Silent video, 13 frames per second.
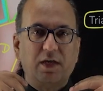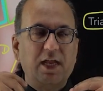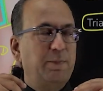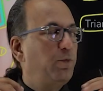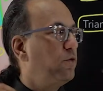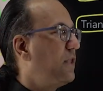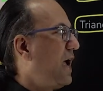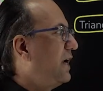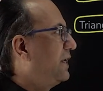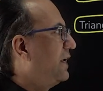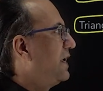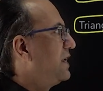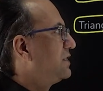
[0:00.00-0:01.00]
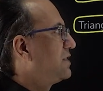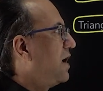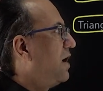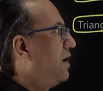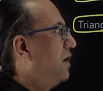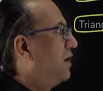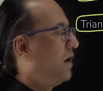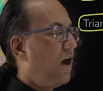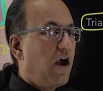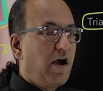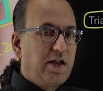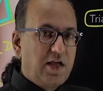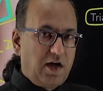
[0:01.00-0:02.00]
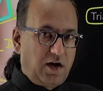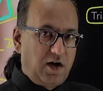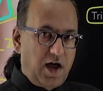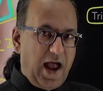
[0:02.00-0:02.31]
Deep to that is the cardiac